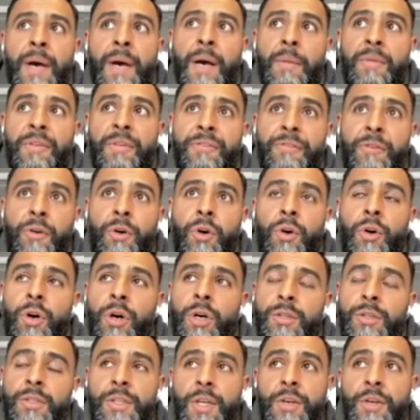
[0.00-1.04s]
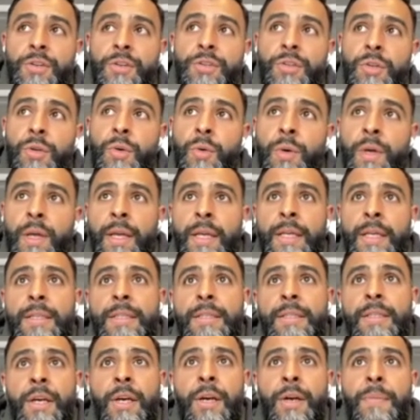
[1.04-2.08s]
about before on social
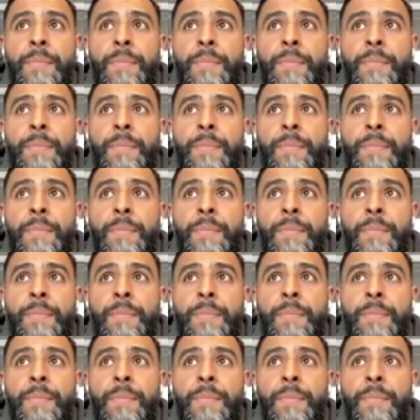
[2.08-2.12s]
is,